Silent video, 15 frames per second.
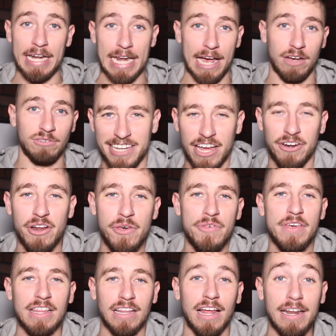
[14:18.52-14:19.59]
right now. Now, another
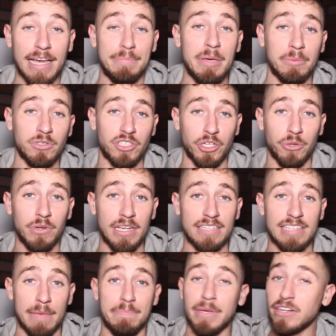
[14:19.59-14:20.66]
thing a lot of people do
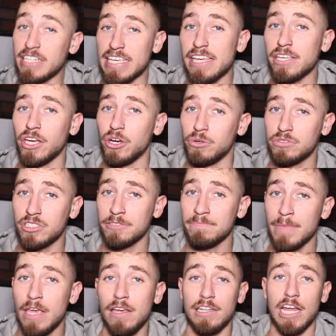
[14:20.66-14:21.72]
is they build egos.
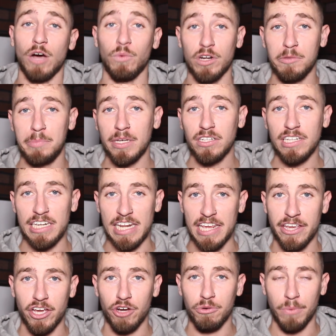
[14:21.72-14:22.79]
Now, when you build an
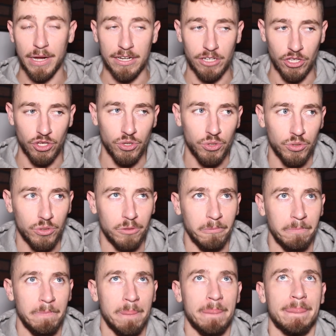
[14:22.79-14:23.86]
ego, when
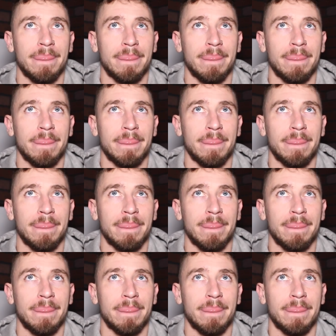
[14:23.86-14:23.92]
you